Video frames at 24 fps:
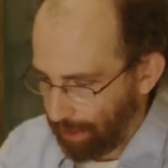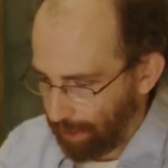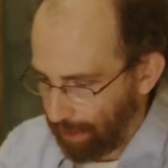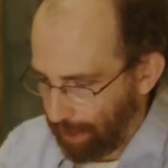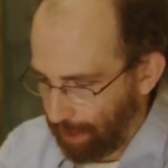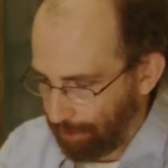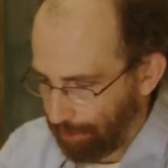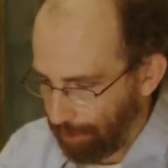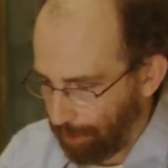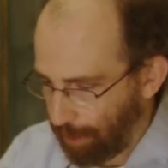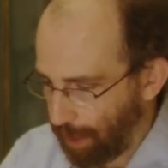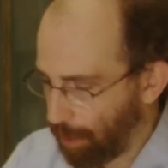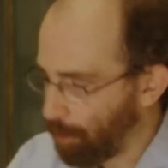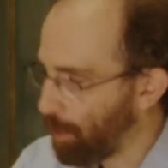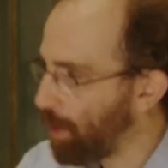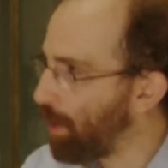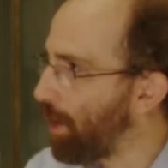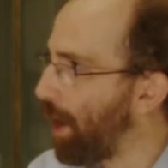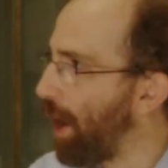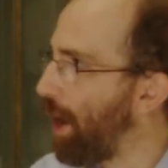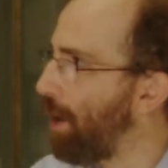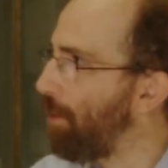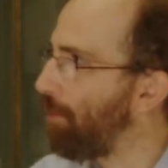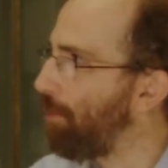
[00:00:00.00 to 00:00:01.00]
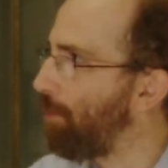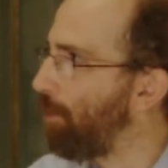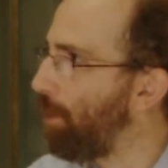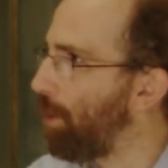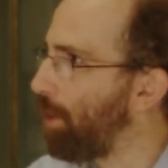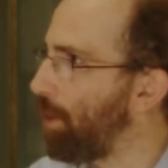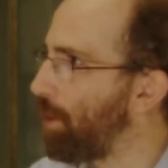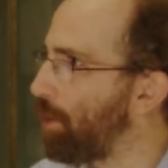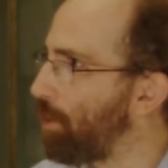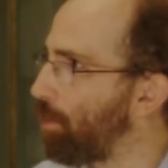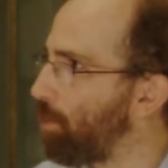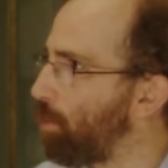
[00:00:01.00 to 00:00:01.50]
I feel like we have at
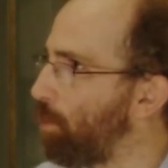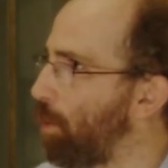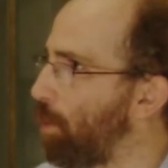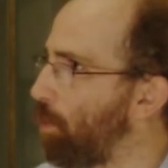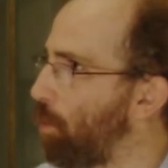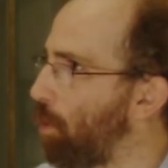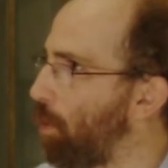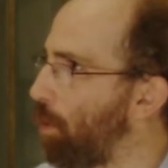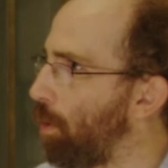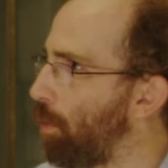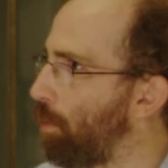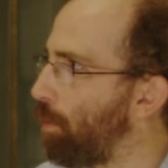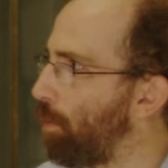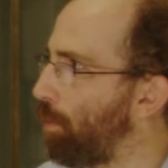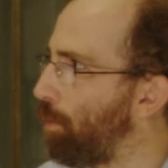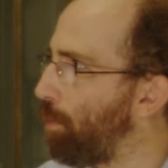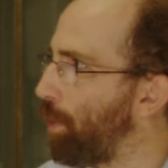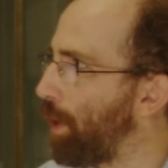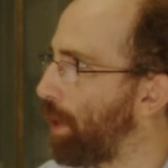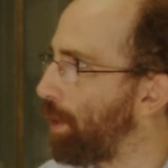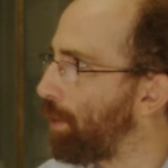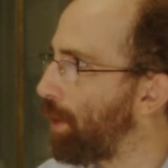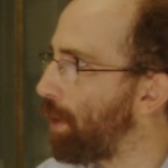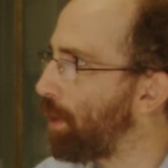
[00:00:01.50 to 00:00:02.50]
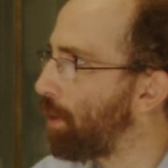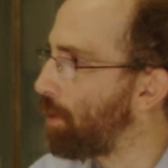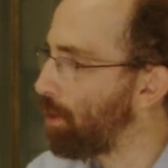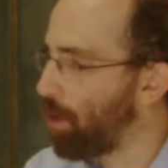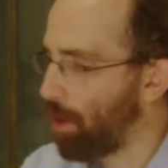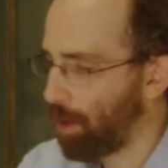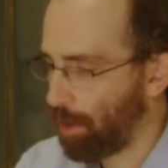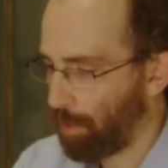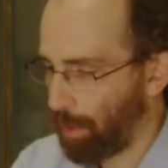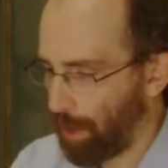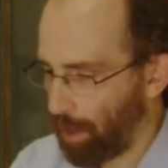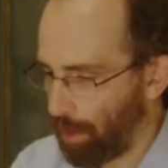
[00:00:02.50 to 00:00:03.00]
least one more big thing to
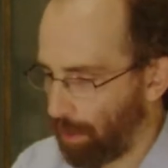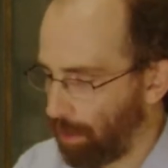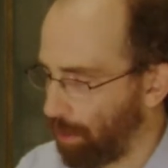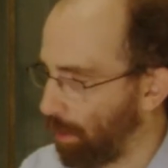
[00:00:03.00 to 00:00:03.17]
talk about.